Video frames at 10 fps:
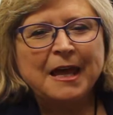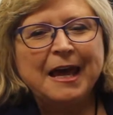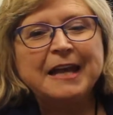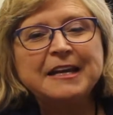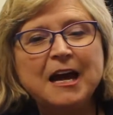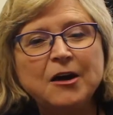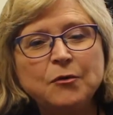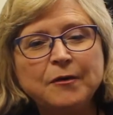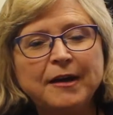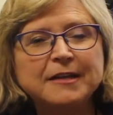And
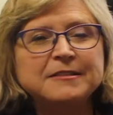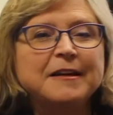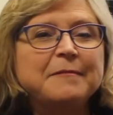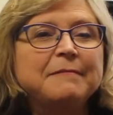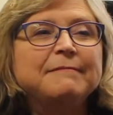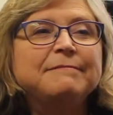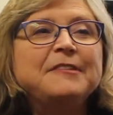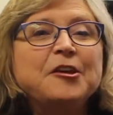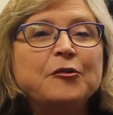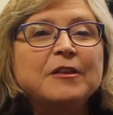now, as I'm
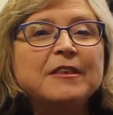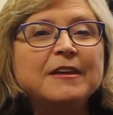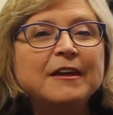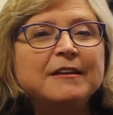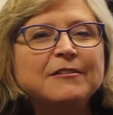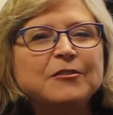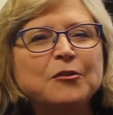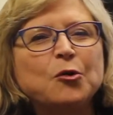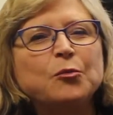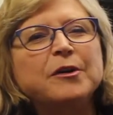nearing the end of a
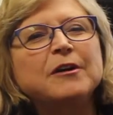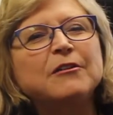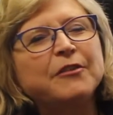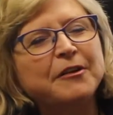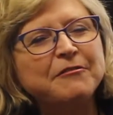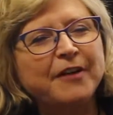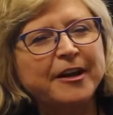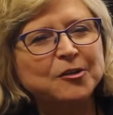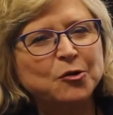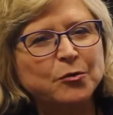career, a very
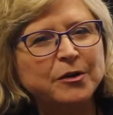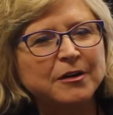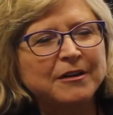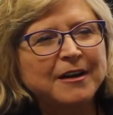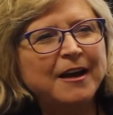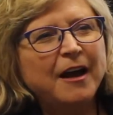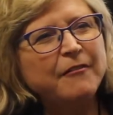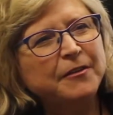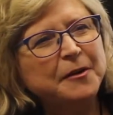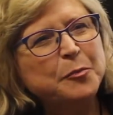vital career,
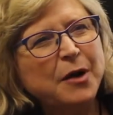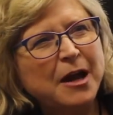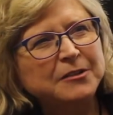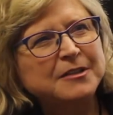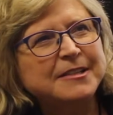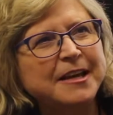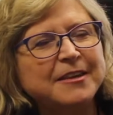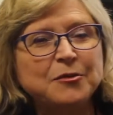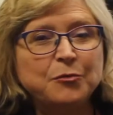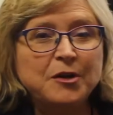I'm very proud to say
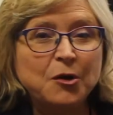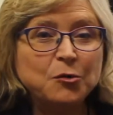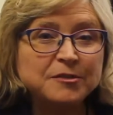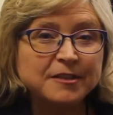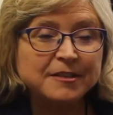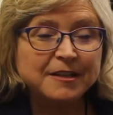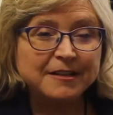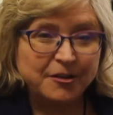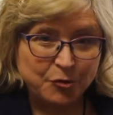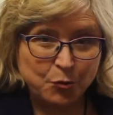that we hosted
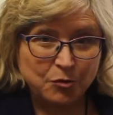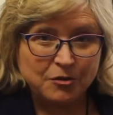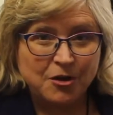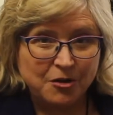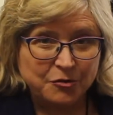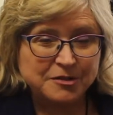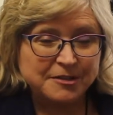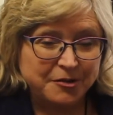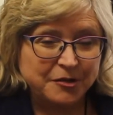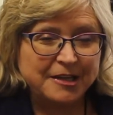another World Congress
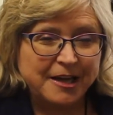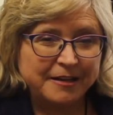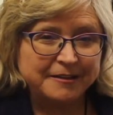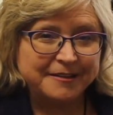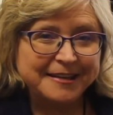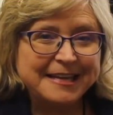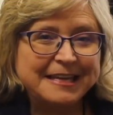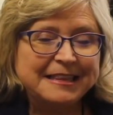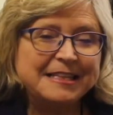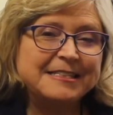here in Canada,
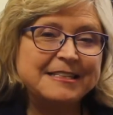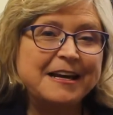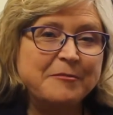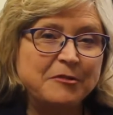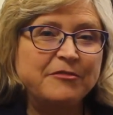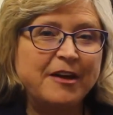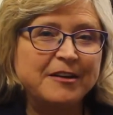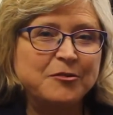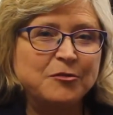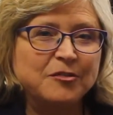this time in
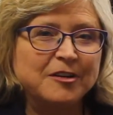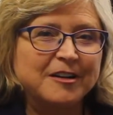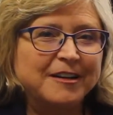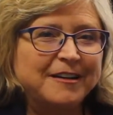Vancouver.